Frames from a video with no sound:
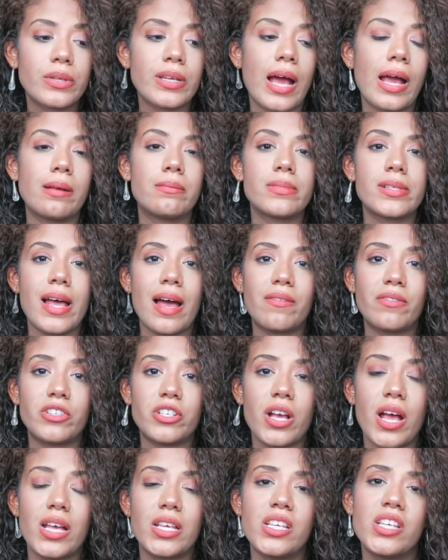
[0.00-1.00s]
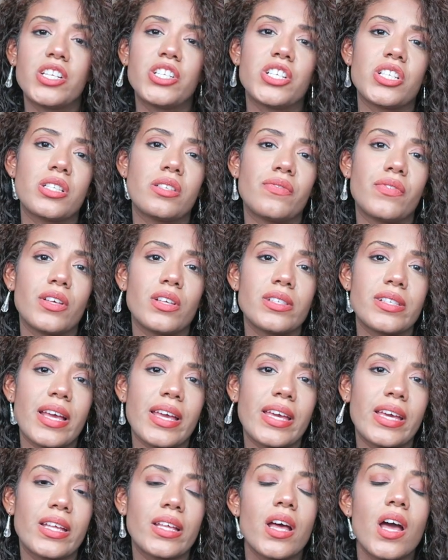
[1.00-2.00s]
times it just feels
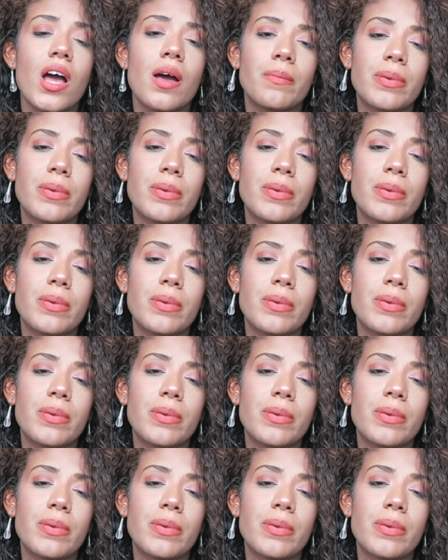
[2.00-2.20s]
like it,